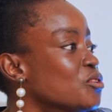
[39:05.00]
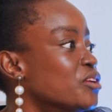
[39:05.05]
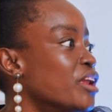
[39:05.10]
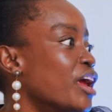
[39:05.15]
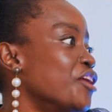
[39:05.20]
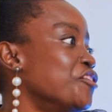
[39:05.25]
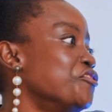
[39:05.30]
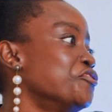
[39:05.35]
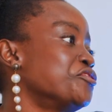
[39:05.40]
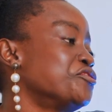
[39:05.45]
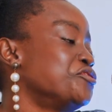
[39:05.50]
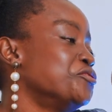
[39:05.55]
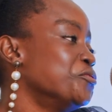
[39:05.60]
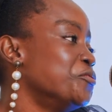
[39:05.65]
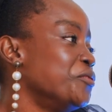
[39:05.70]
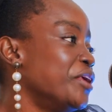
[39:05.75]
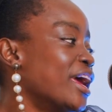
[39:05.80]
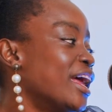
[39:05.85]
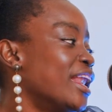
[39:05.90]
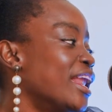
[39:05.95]
on
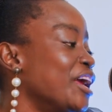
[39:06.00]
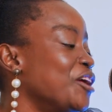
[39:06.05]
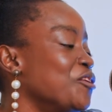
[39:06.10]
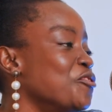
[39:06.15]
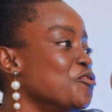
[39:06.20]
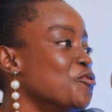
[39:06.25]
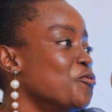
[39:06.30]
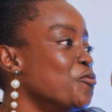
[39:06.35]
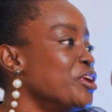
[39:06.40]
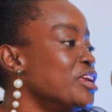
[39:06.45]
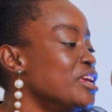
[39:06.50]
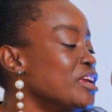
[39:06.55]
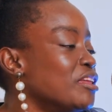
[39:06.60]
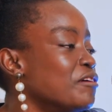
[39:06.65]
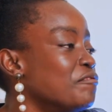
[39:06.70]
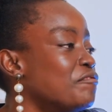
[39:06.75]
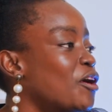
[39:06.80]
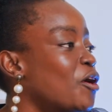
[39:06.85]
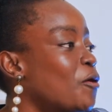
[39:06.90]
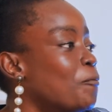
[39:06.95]
hydroxyurea, when you're reading
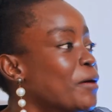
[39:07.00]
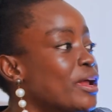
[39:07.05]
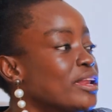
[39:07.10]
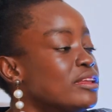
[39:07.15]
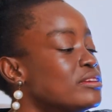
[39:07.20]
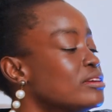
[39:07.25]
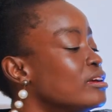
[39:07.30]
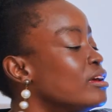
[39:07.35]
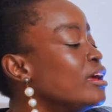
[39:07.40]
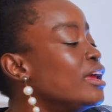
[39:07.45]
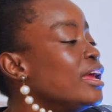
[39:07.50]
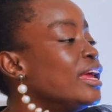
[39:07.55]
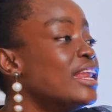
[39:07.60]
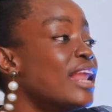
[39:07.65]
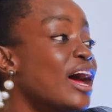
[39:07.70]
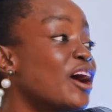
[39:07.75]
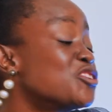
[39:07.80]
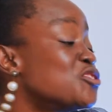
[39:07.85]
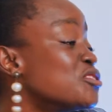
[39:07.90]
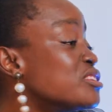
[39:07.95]
the file. But
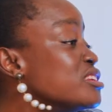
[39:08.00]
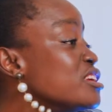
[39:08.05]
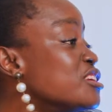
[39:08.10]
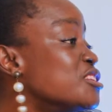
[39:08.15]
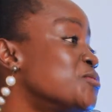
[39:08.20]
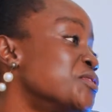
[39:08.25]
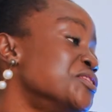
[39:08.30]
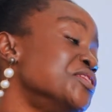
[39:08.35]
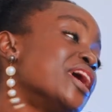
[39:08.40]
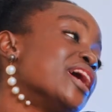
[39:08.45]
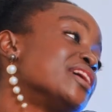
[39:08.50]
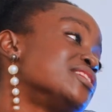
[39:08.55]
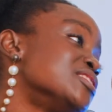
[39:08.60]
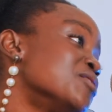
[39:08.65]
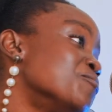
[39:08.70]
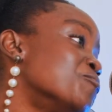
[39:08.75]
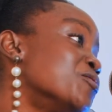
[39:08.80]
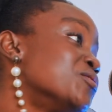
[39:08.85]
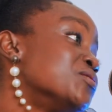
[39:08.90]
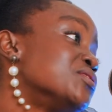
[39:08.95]
in actual sense, when you ask
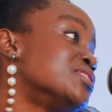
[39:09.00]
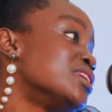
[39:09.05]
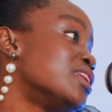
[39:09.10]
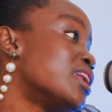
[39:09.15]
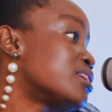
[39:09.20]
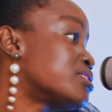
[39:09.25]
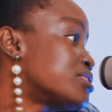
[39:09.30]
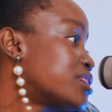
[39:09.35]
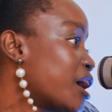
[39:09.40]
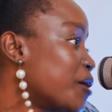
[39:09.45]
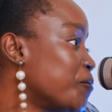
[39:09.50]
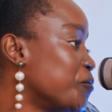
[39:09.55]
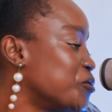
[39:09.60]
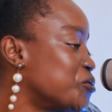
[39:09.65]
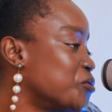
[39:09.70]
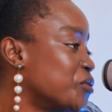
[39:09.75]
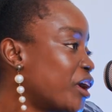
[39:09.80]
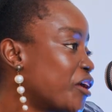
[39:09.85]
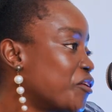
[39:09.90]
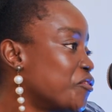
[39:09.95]
them, when was the last time you
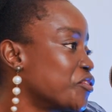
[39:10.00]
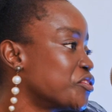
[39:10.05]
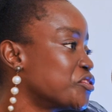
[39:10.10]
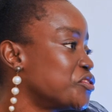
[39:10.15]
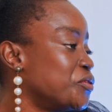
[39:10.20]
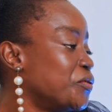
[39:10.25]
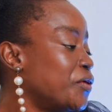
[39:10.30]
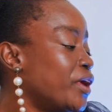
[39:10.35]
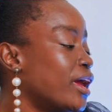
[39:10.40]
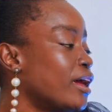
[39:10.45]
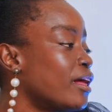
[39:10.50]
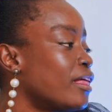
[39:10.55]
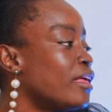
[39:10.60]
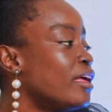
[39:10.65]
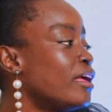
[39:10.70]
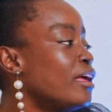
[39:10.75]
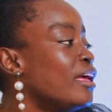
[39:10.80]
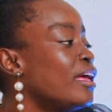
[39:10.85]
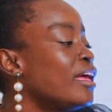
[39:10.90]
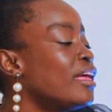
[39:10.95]
took hydroxyurea,
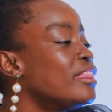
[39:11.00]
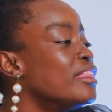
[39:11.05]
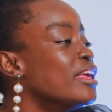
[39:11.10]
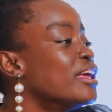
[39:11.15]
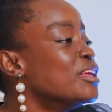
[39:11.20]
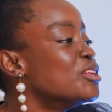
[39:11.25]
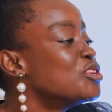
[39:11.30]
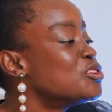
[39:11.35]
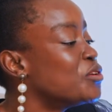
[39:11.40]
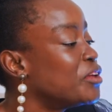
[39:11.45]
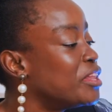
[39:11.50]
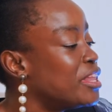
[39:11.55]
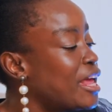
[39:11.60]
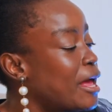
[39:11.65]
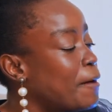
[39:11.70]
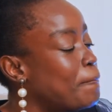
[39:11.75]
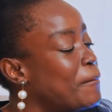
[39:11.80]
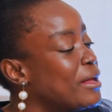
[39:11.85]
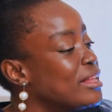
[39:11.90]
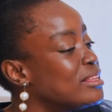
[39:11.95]
then it's not
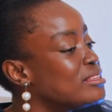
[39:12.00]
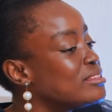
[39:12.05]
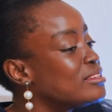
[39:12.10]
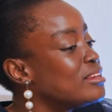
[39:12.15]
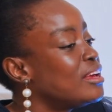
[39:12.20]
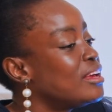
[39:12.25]
there. But